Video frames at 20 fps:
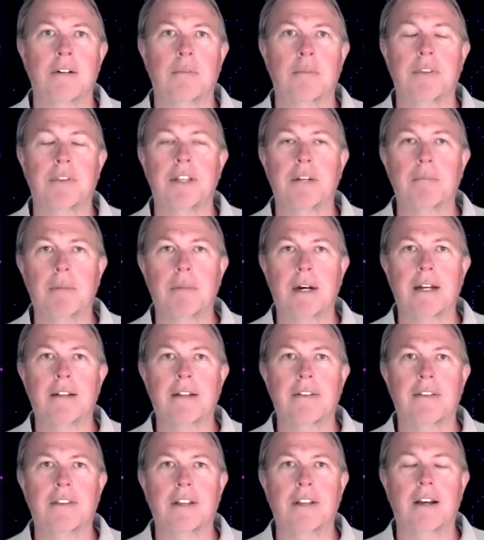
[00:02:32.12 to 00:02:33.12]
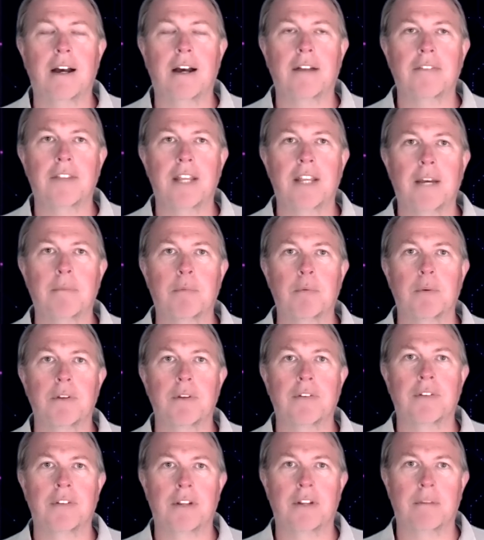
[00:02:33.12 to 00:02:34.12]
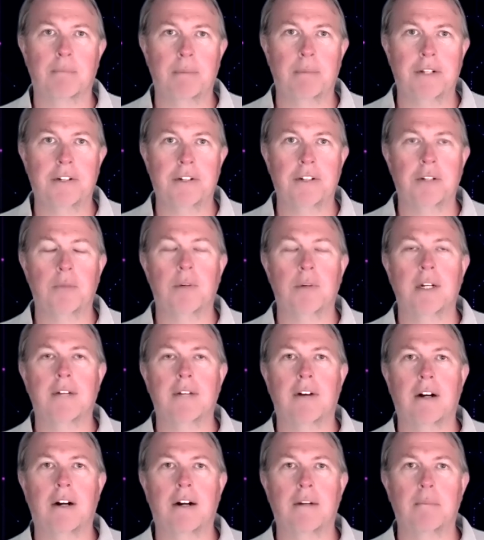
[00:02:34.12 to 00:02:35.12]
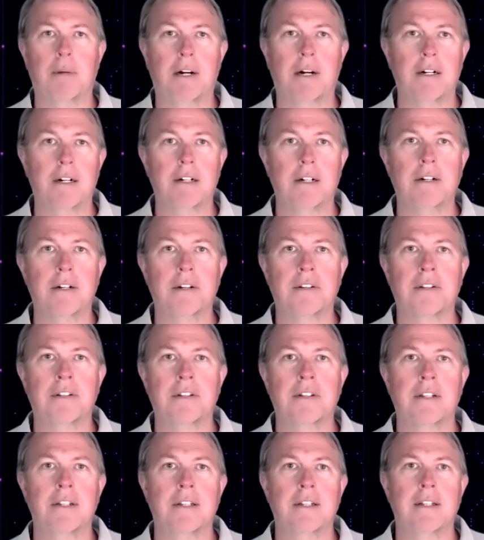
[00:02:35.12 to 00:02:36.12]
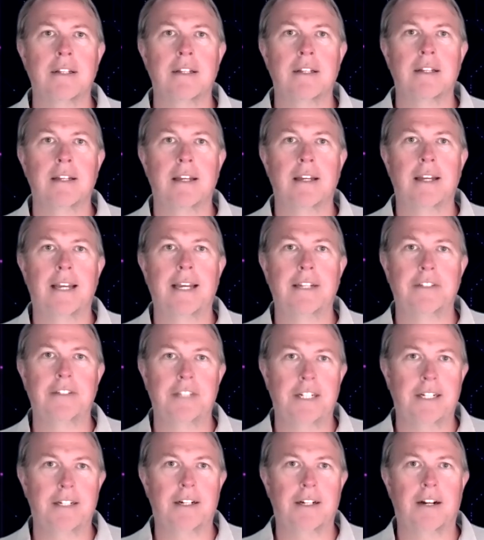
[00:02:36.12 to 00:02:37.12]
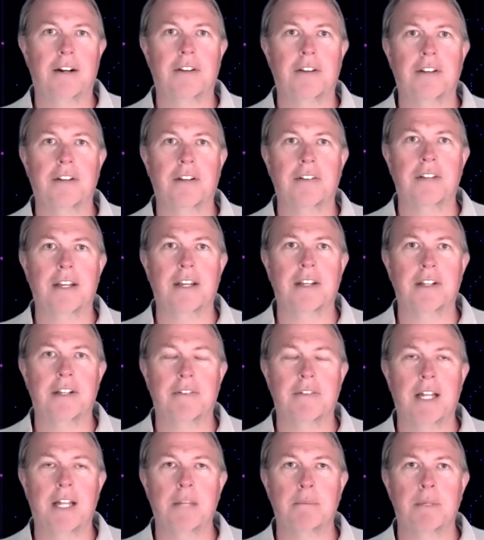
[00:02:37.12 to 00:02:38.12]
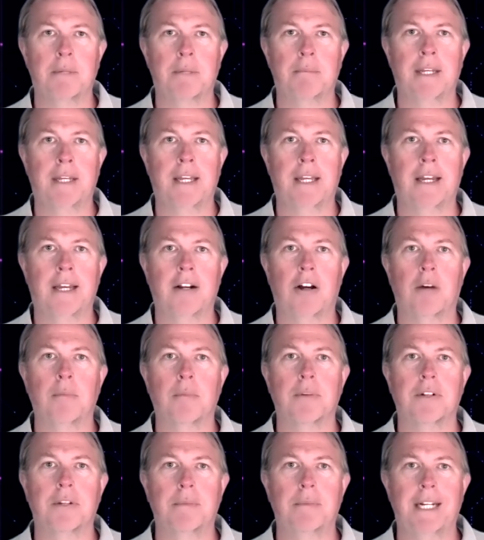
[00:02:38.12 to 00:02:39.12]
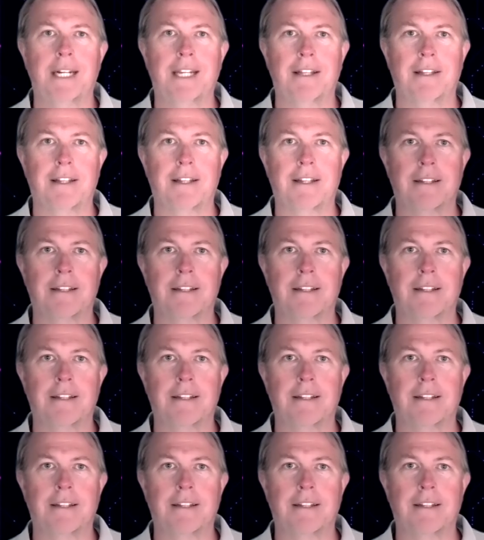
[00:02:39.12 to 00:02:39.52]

Within months, the concept was pitched to one of our partners, and GDDR6X development began almost immediately.